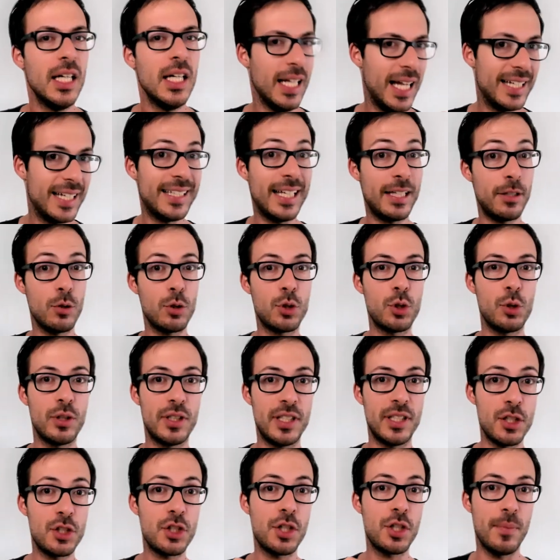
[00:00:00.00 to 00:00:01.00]
and then you should
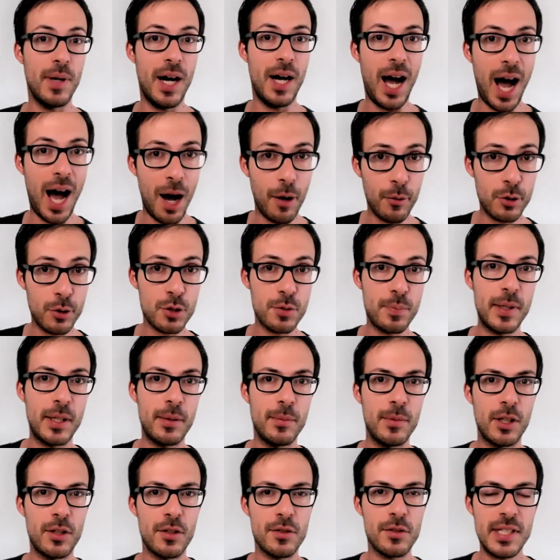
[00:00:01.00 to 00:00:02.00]
teach him how to speak more
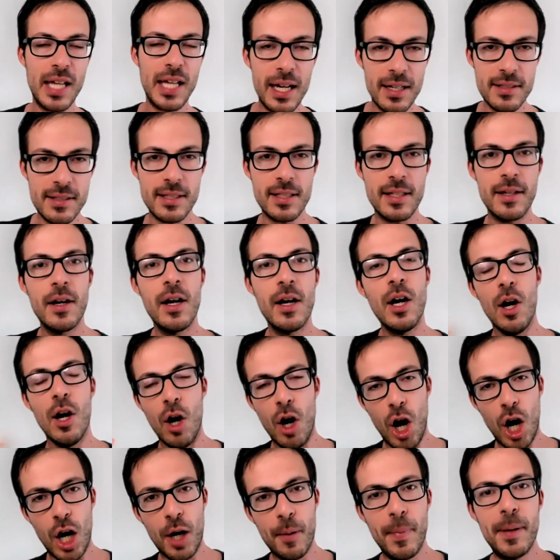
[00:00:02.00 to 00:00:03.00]
concisely.
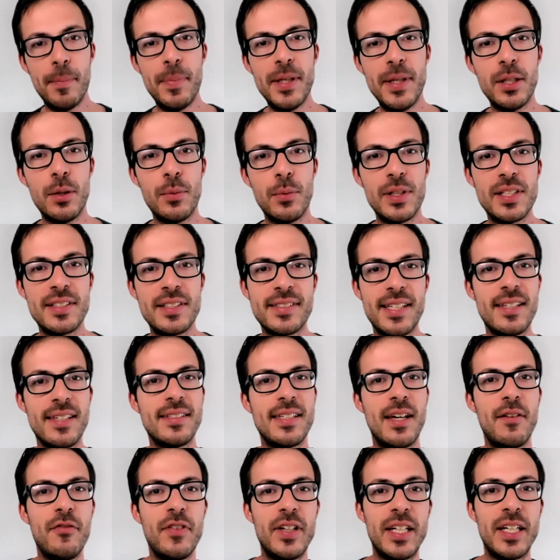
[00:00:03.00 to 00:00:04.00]
Or maybe he will say
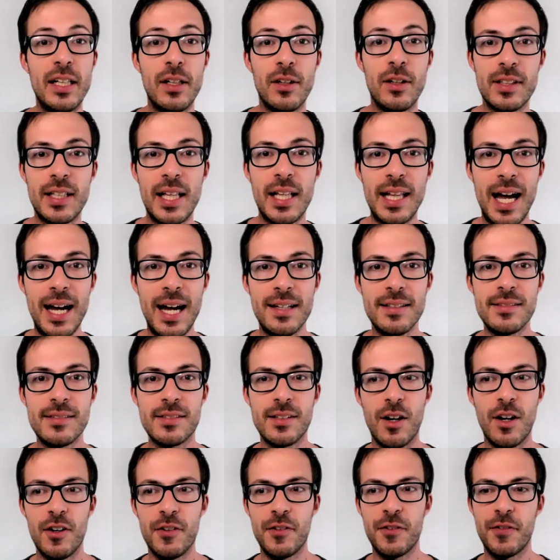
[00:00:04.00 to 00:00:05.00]
something along the lines
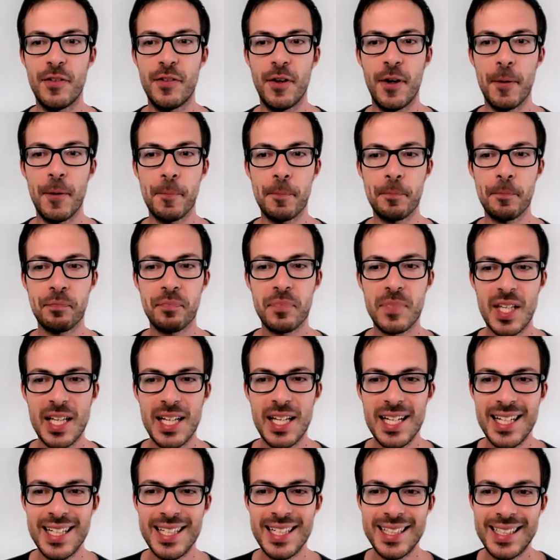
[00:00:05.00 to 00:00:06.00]
of,
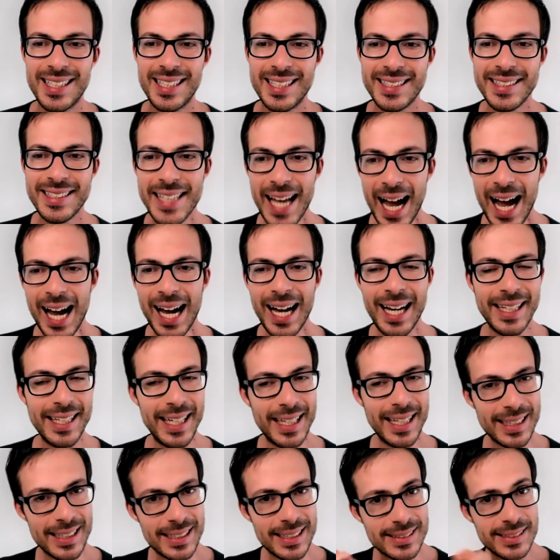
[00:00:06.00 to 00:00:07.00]
yeah, I
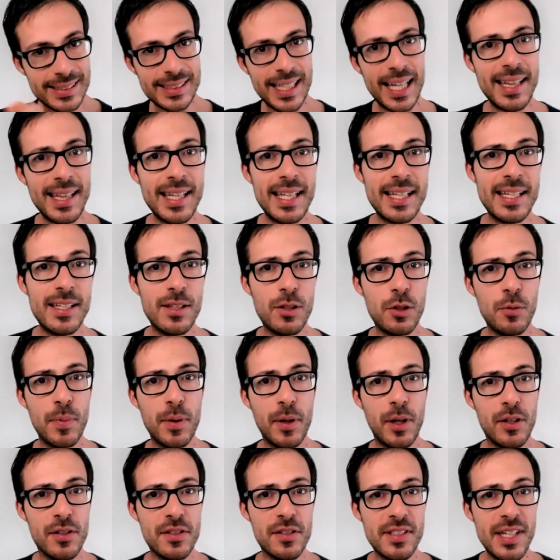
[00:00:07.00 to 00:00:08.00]
understand they need to be
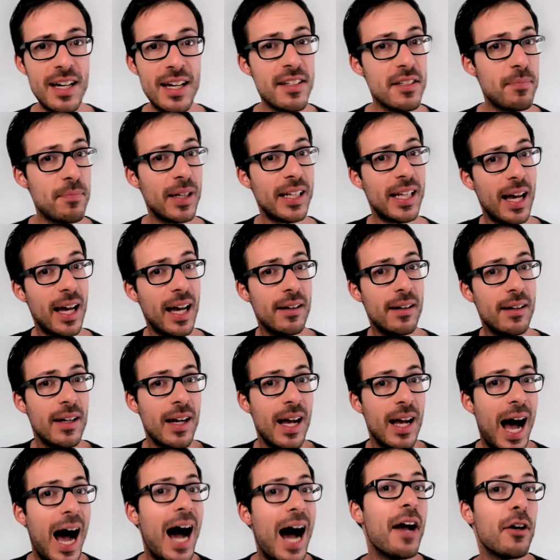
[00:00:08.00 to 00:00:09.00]
concise, but
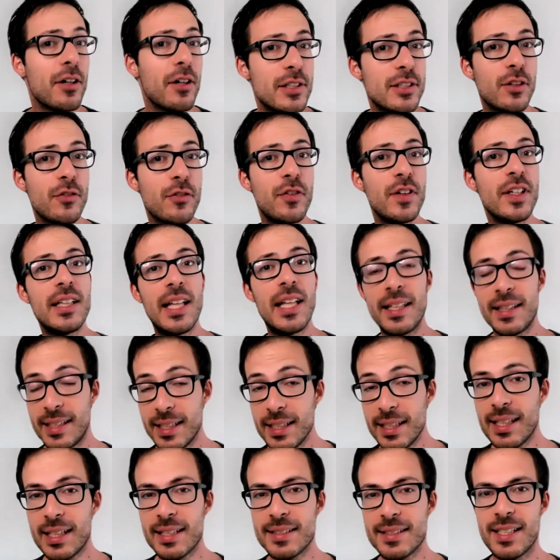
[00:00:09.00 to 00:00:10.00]
I also think that
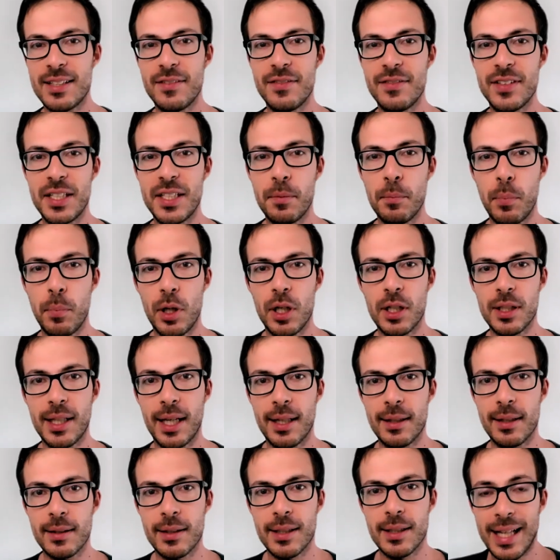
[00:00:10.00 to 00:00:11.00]
details are very important.
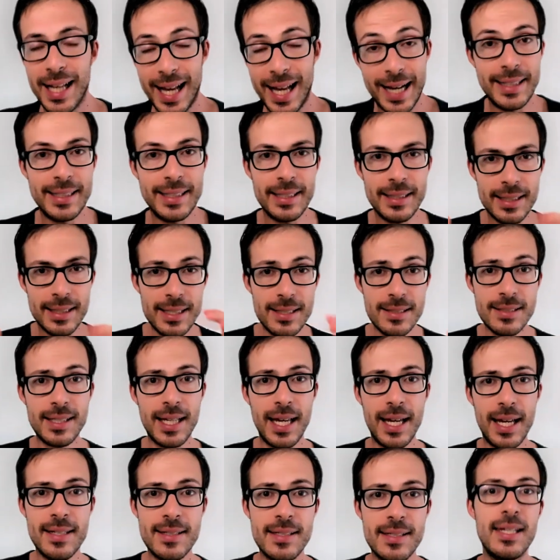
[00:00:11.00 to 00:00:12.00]
And in this
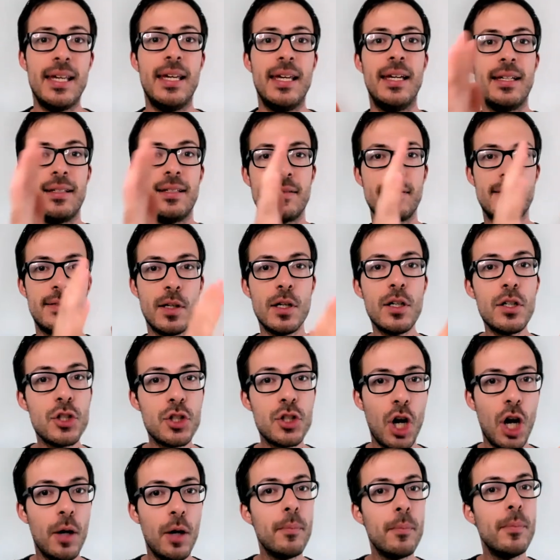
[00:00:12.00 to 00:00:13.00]
case, it's your
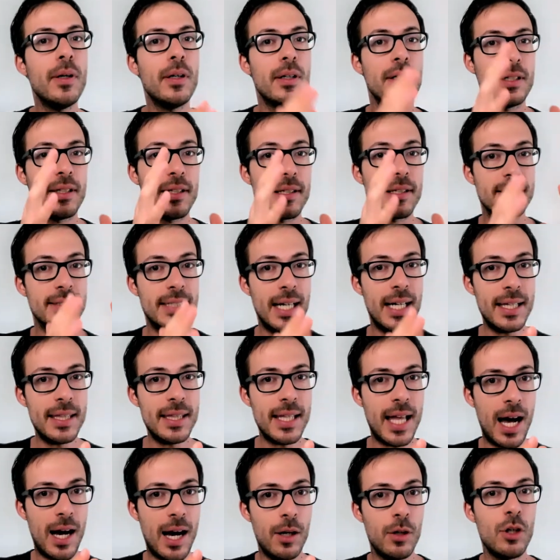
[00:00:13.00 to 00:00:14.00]
job right
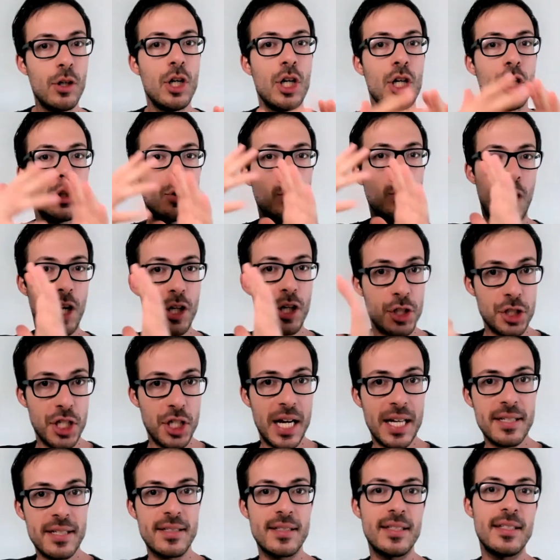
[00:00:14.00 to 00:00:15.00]
now to
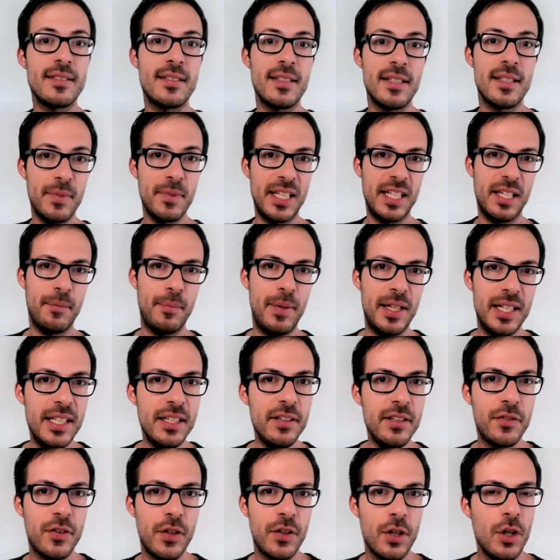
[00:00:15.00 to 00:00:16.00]
address this limiting
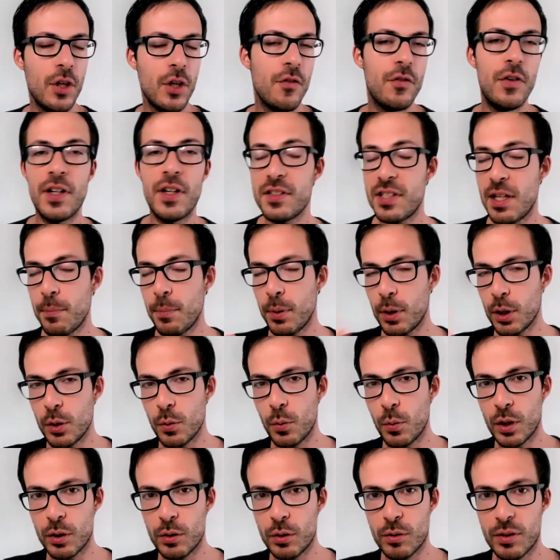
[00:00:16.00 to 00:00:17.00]
belief. For example, you
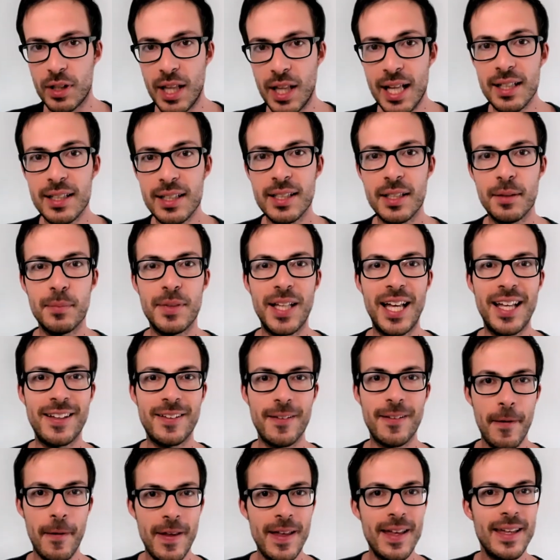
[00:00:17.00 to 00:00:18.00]
want to tell him that,
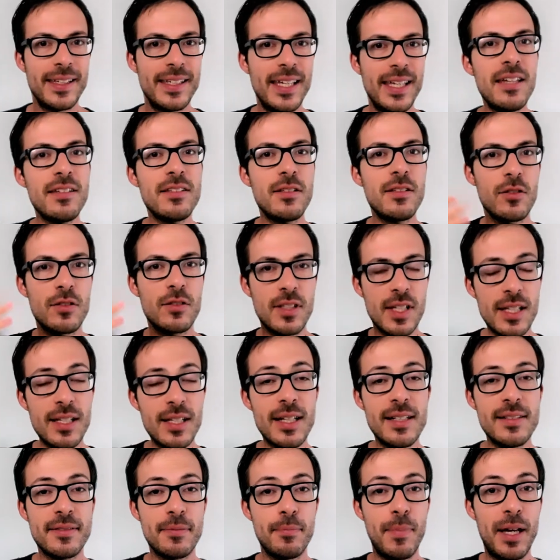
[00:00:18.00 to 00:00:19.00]
yes, the
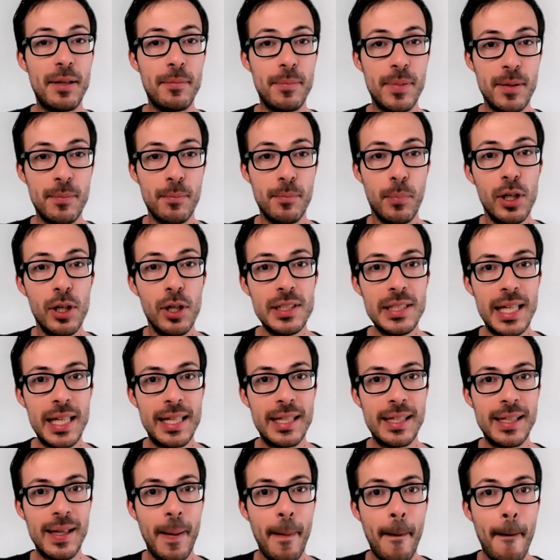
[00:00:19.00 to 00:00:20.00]
details might be important,
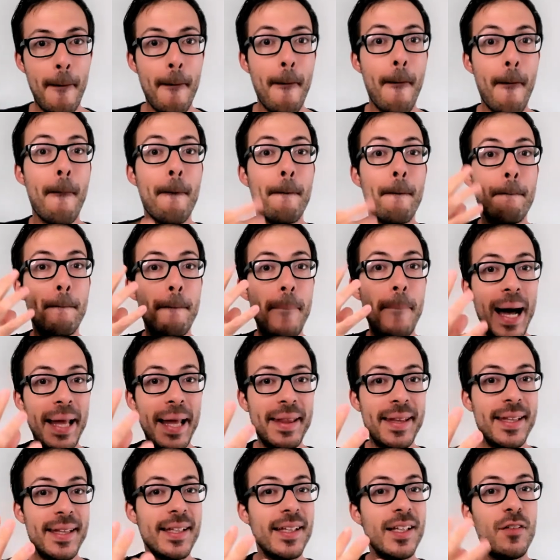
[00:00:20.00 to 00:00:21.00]
but
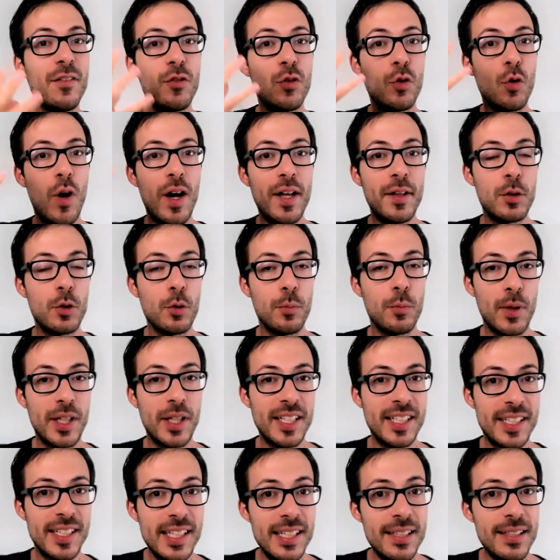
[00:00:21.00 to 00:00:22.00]
if you add too many
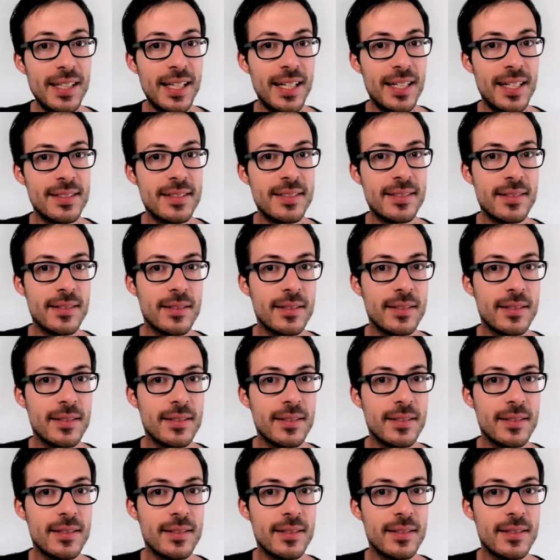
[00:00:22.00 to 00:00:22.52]
details,